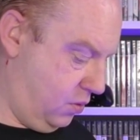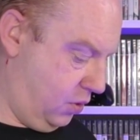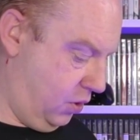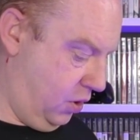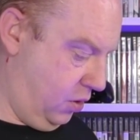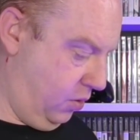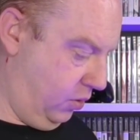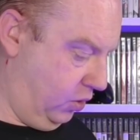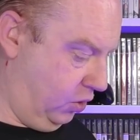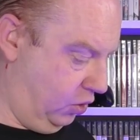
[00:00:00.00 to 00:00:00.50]

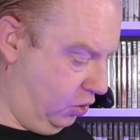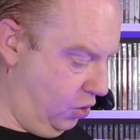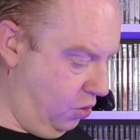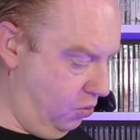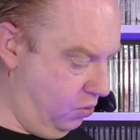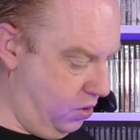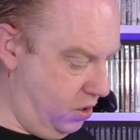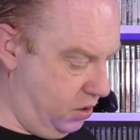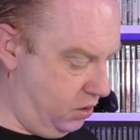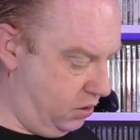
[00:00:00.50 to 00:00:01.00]
So it's
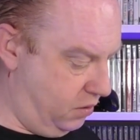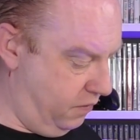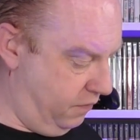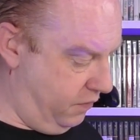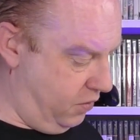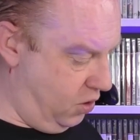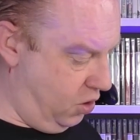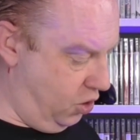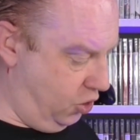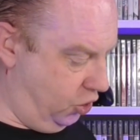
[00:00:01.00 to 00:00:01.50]
two disc
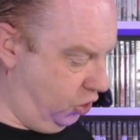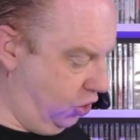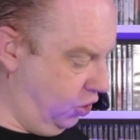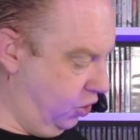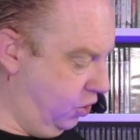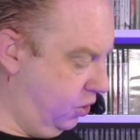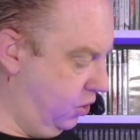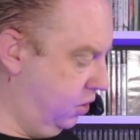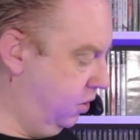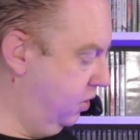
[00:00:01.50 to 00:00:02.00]

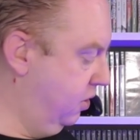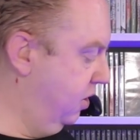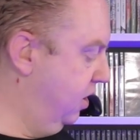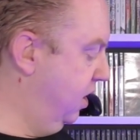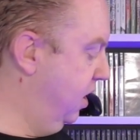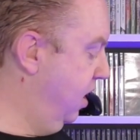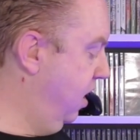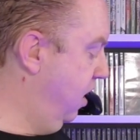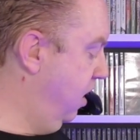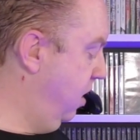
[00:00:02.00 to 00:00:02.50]
version.
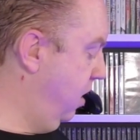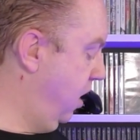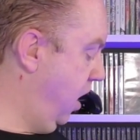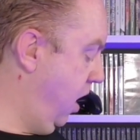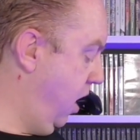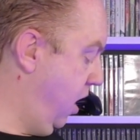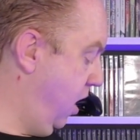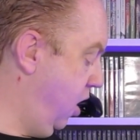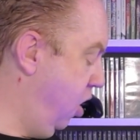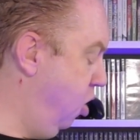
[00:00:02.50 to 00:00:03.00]

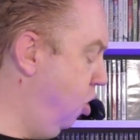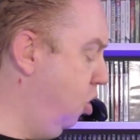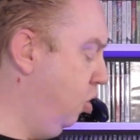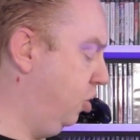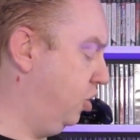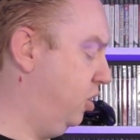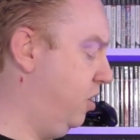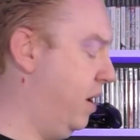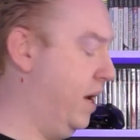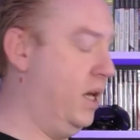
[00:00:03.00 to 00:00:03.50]
Uh,
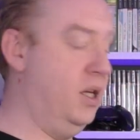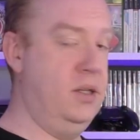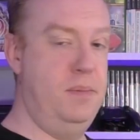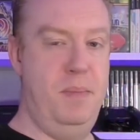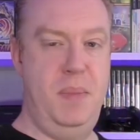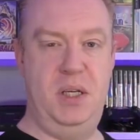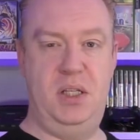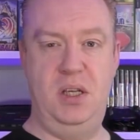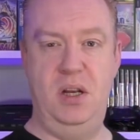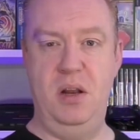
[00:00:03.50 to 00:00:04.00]
looks like it's
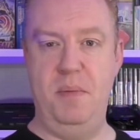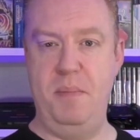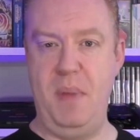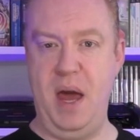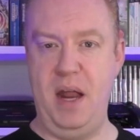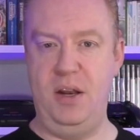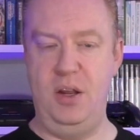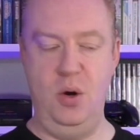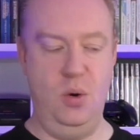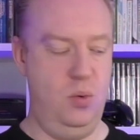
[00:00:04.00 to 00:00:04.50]
missing the
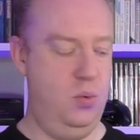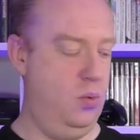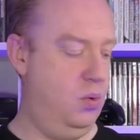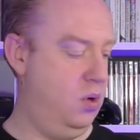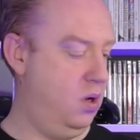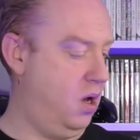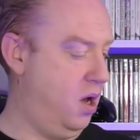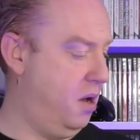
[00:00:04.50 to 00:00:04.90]
manual.